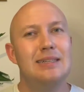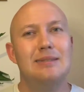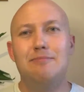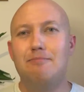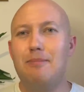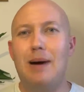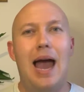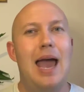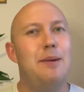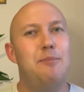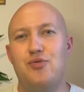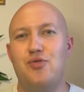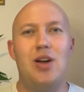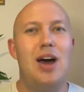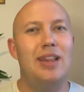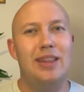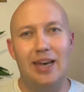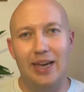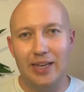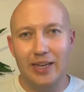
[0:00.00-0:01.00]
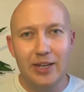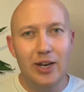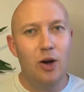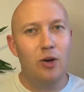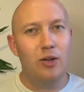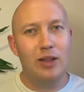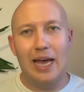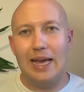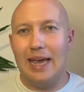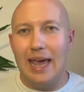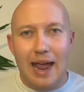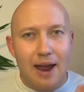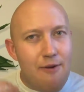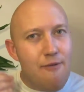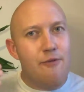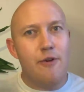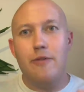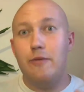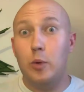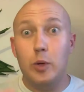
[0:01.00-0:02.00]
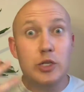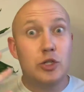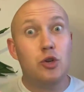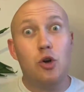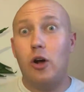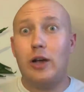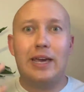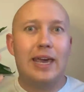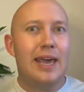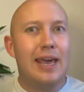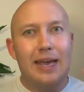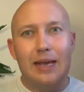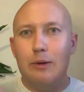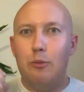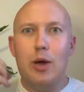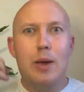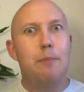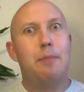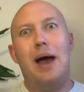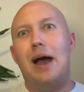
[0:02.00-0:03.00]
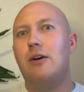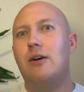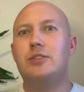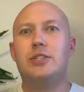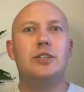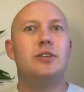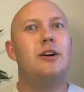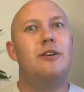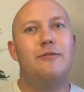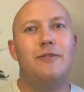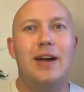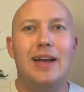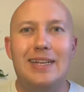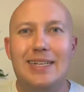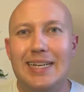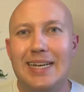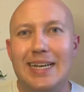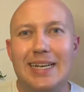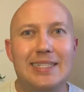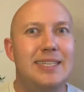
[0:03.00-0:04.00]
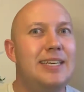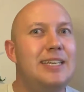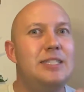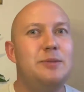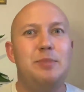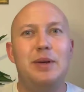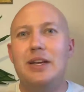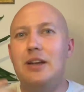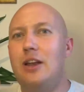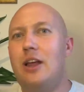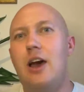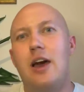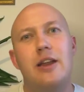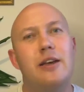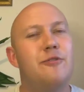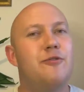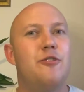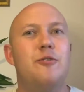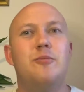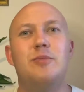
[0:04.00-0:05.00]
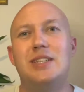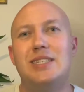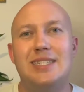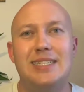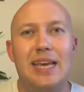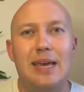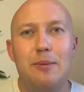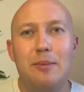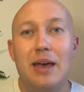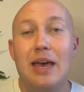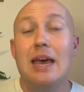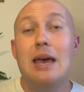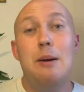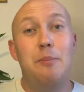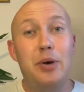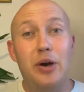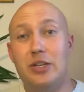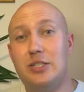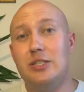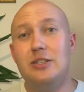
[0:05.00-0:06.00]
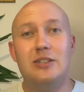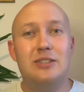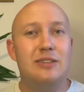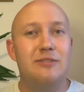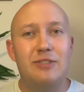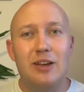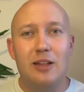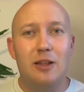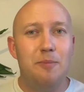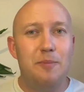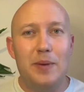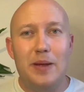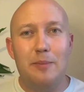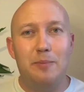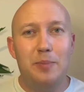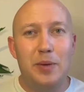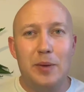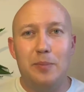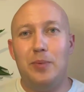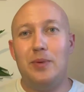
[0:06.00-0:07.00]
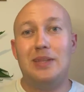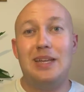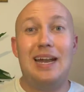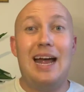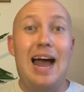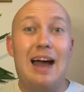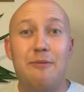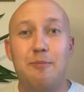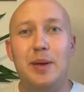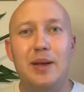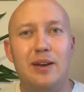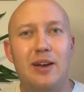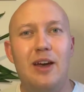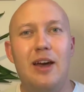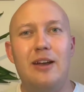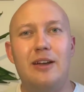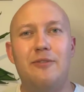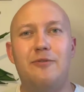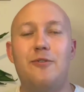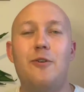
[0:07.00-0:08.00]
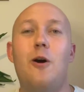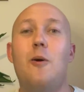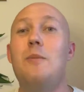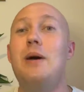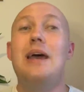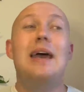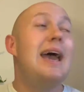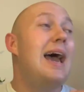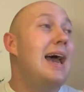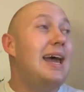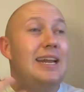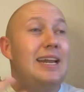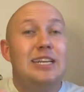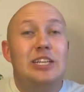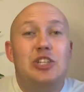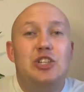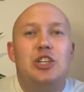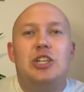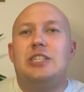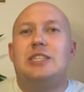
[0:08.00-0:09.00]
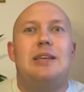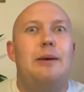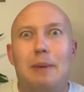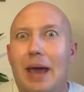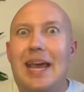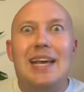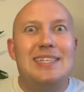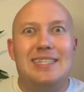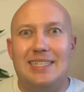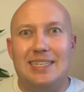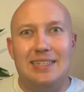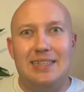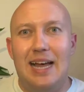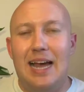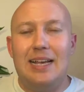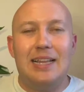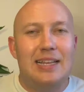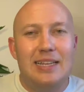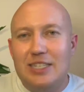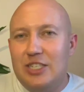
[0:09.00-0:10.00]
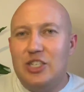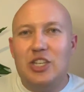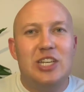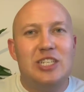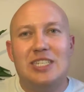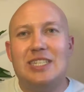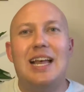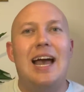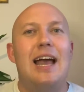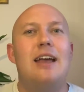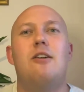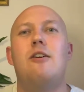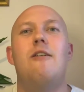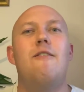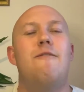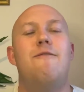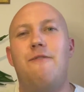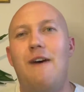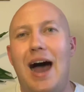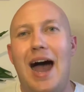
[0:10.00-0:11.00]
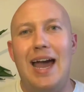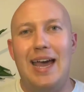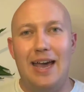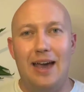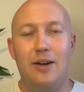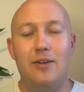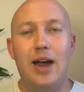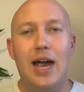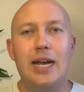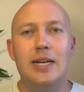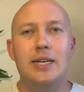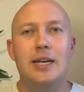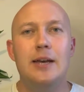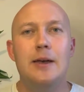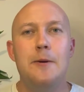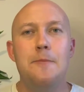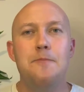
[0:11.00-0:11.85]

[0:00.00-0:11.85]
brother, we're talking, we're bouncing off ideas. He's been learning from the same personal development people that I've been learning from. And it's just amazing. It's just like on fire, right?